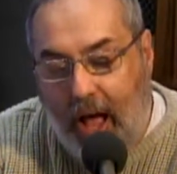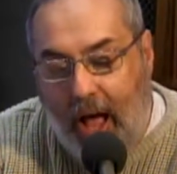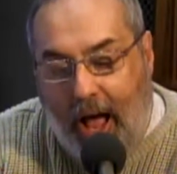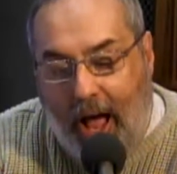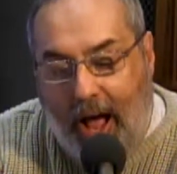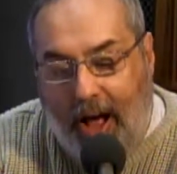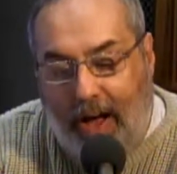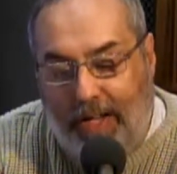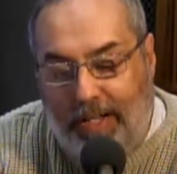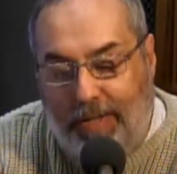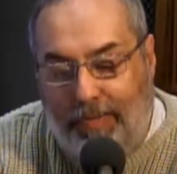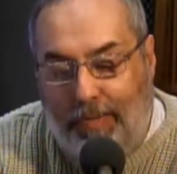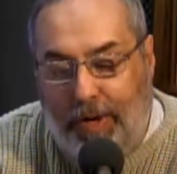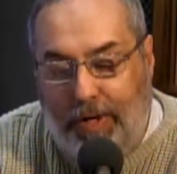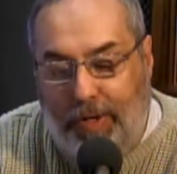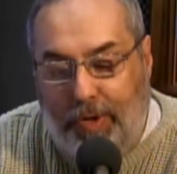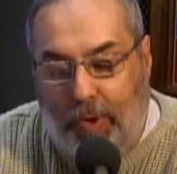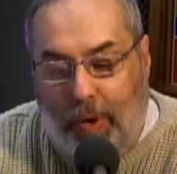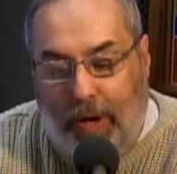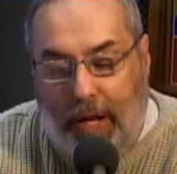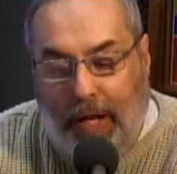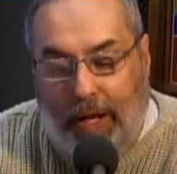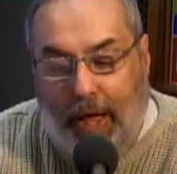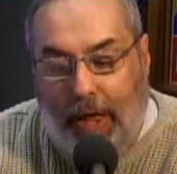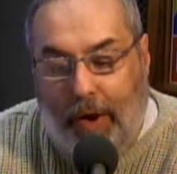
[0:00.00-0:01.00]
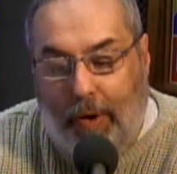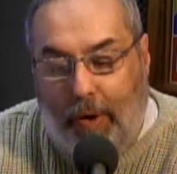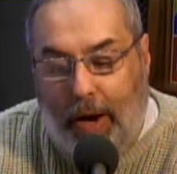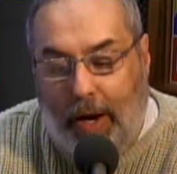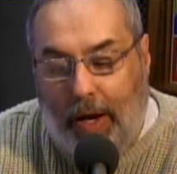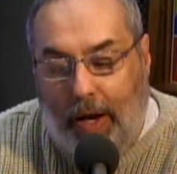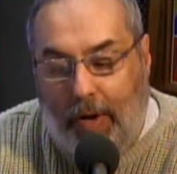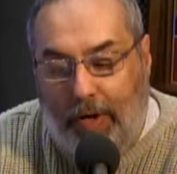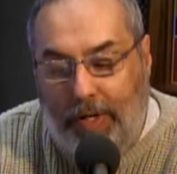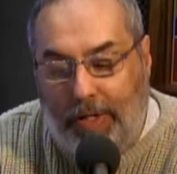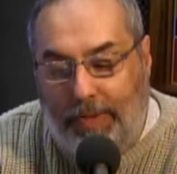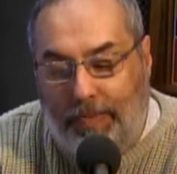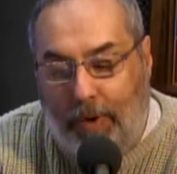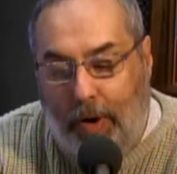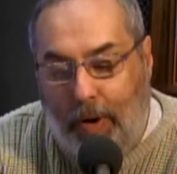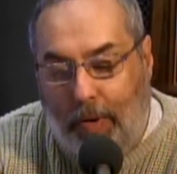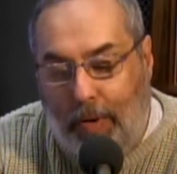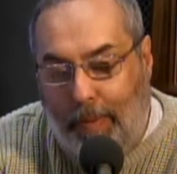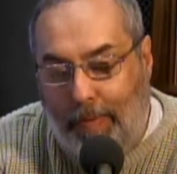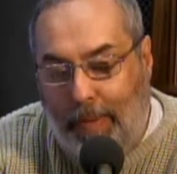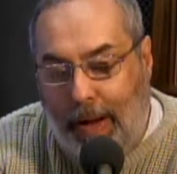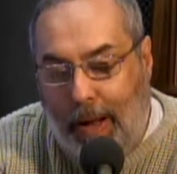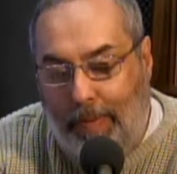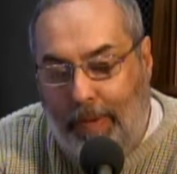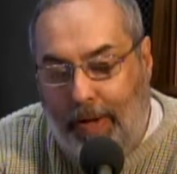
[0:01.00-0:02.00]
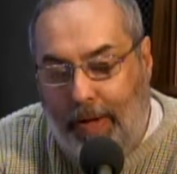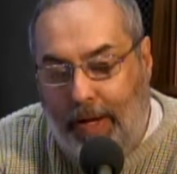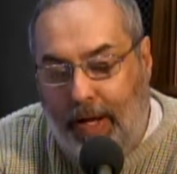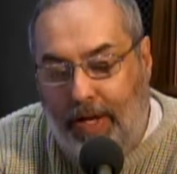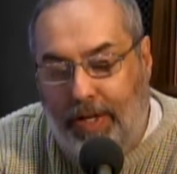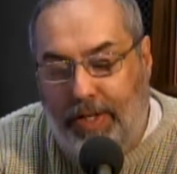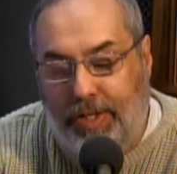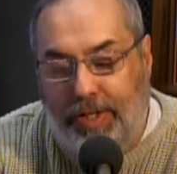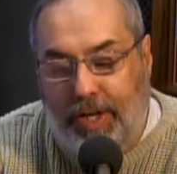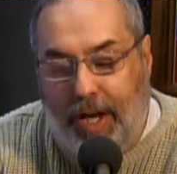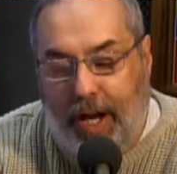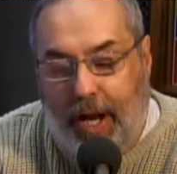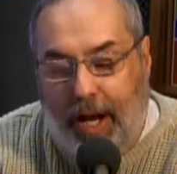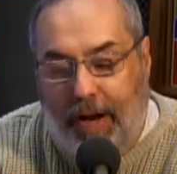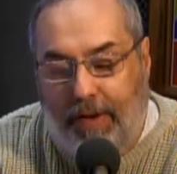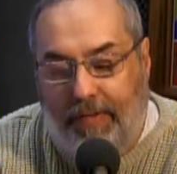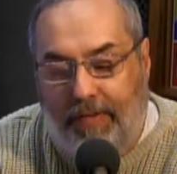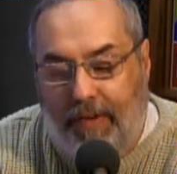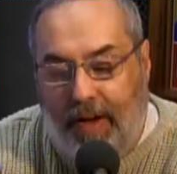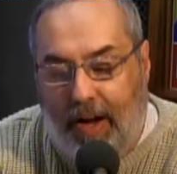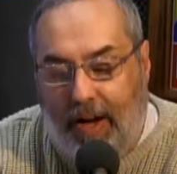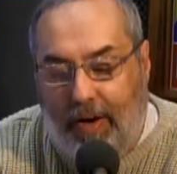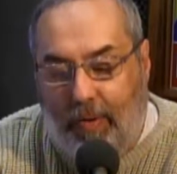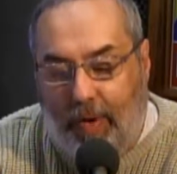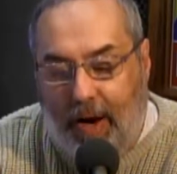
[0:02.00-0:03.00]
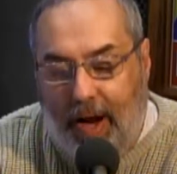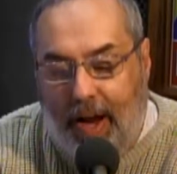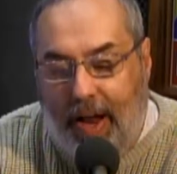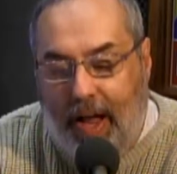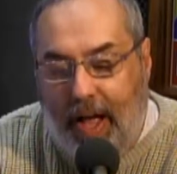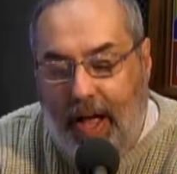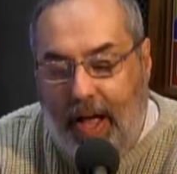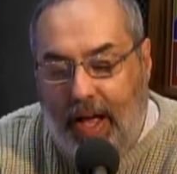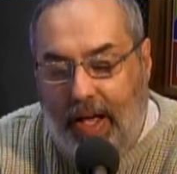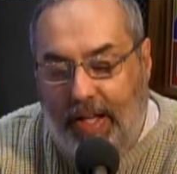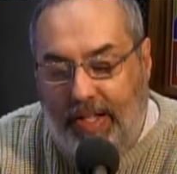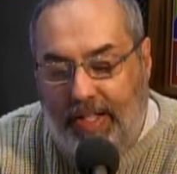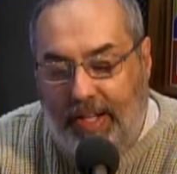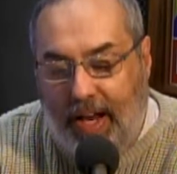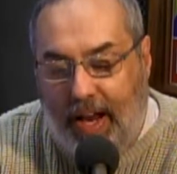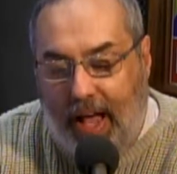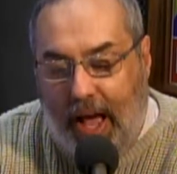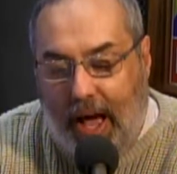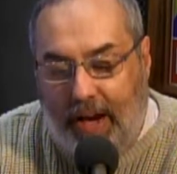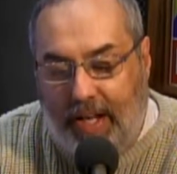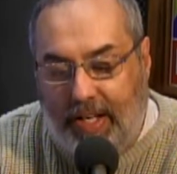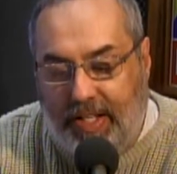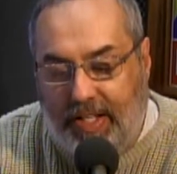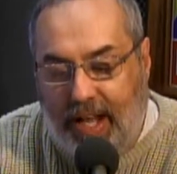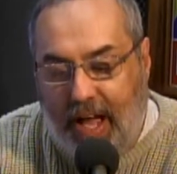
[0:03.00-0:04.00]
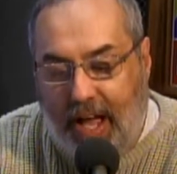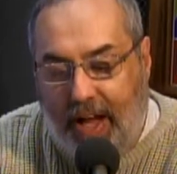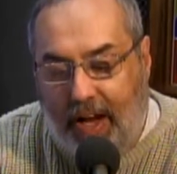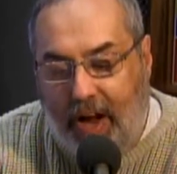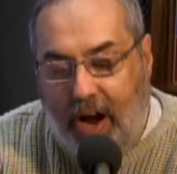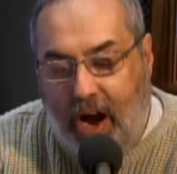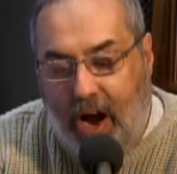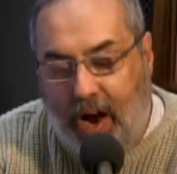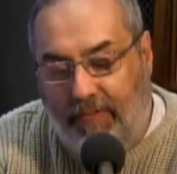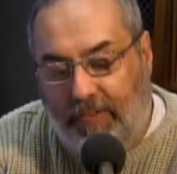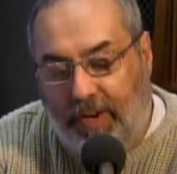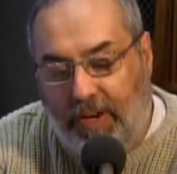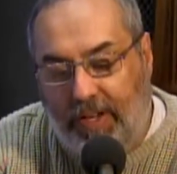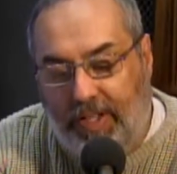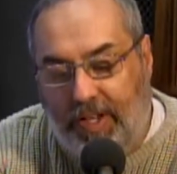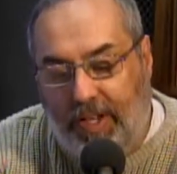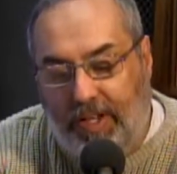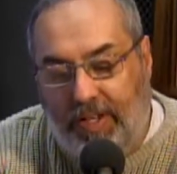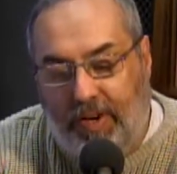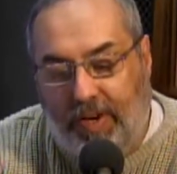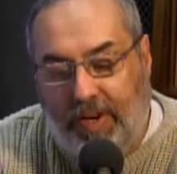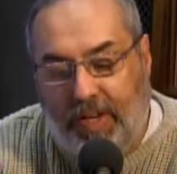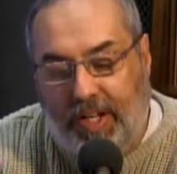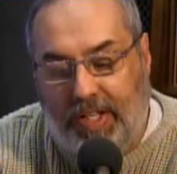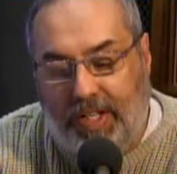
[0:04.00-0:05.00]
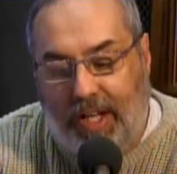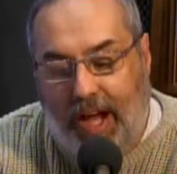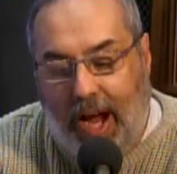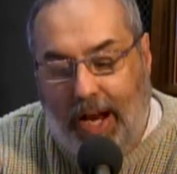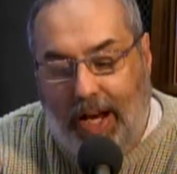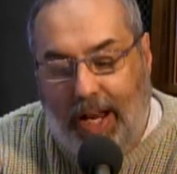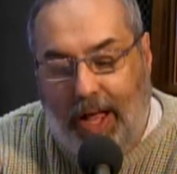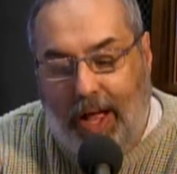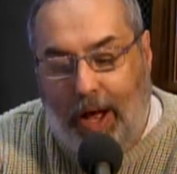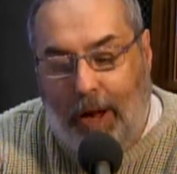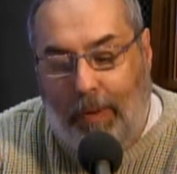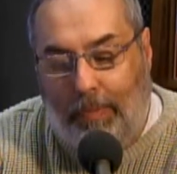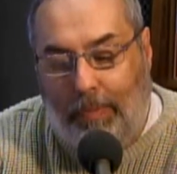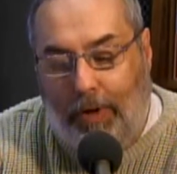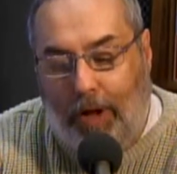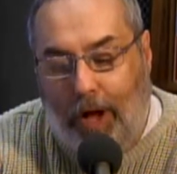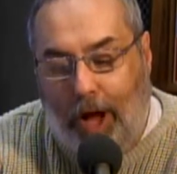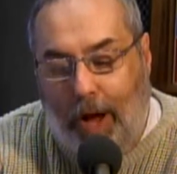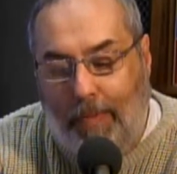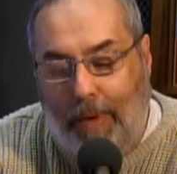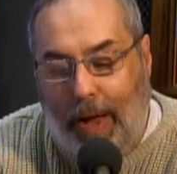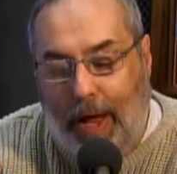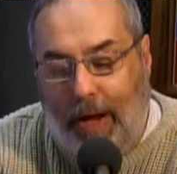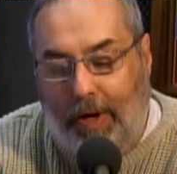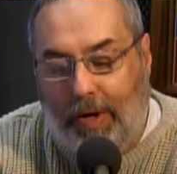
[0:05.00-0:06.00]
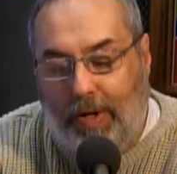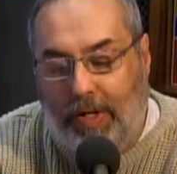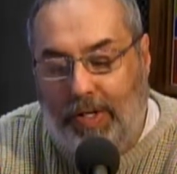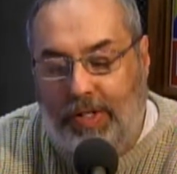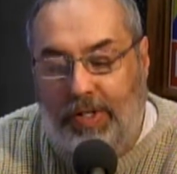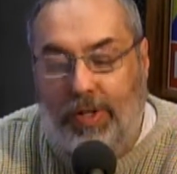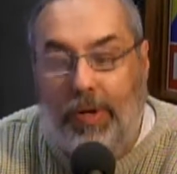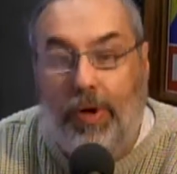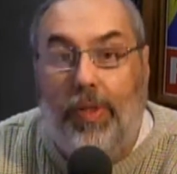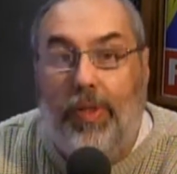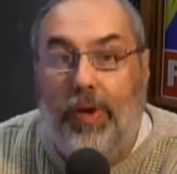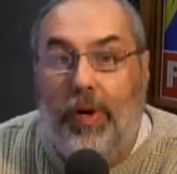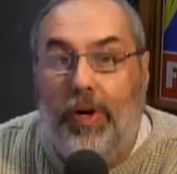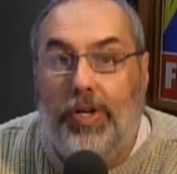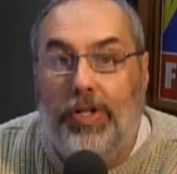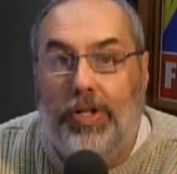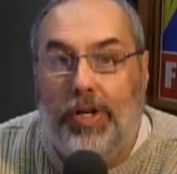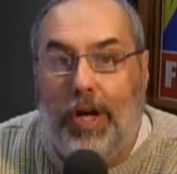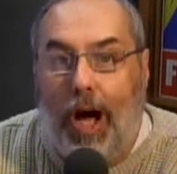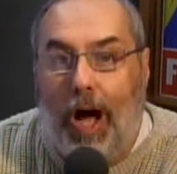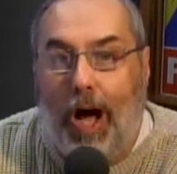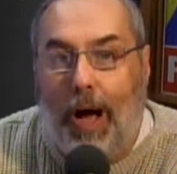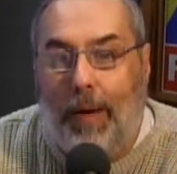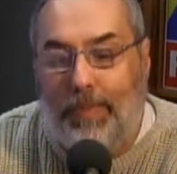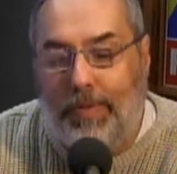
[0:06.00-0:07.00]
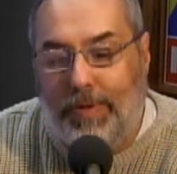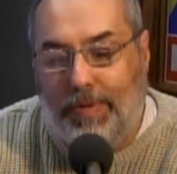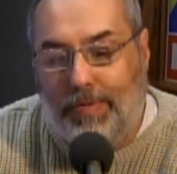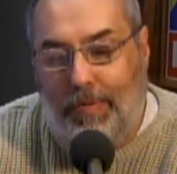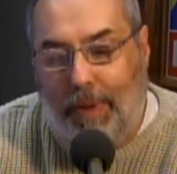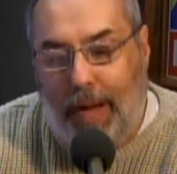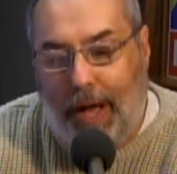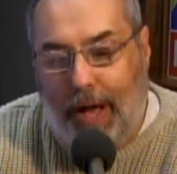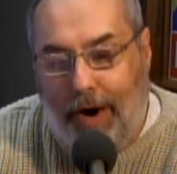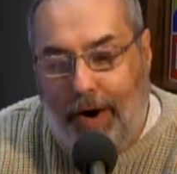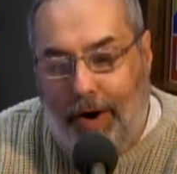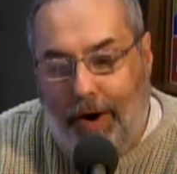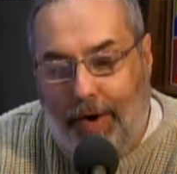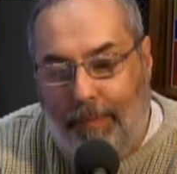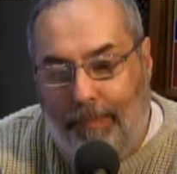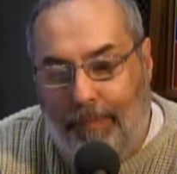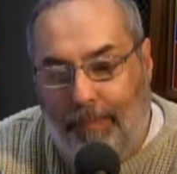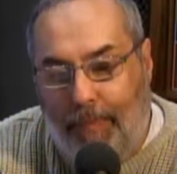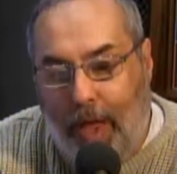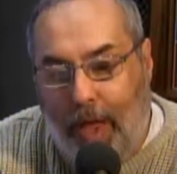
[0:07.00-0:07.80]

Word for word: House Majority Leader and Louisburg Republican Jene Vickrey said out of state conferences are designed to help lawmakers do their jobs better.